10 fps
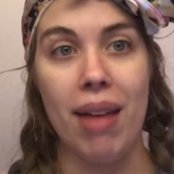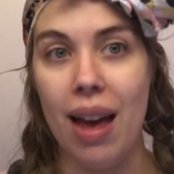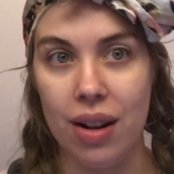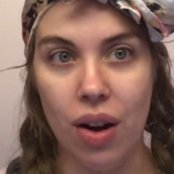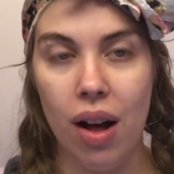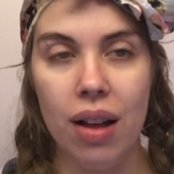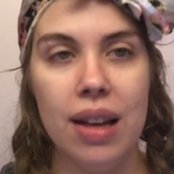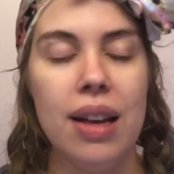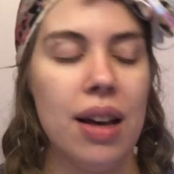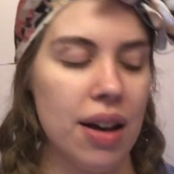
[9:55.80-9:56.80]
at all.
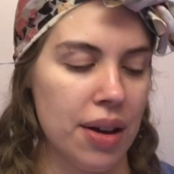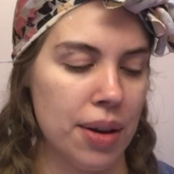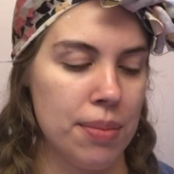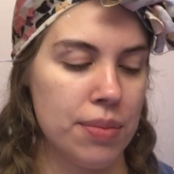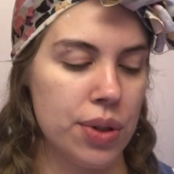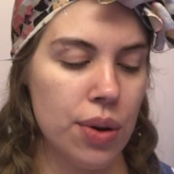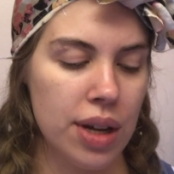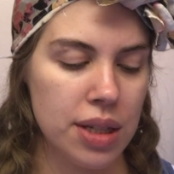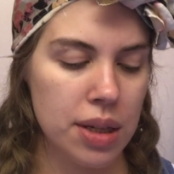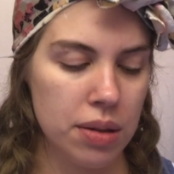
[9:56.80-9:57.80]
So
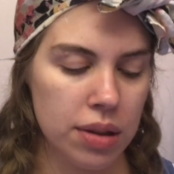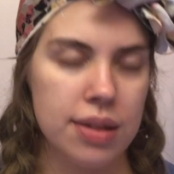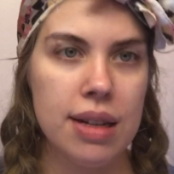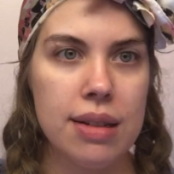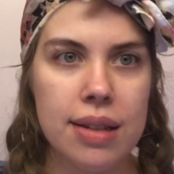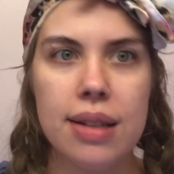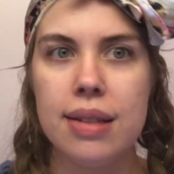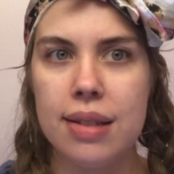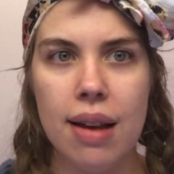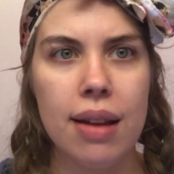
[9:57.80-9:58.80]
it's a decent,
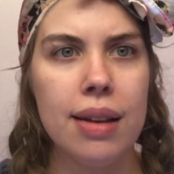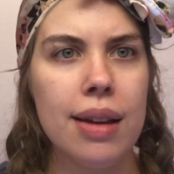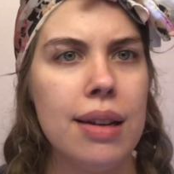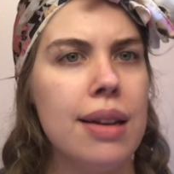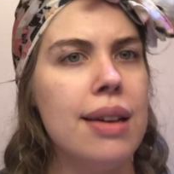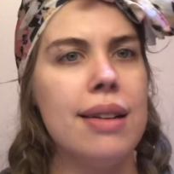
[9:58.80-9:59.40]
solid,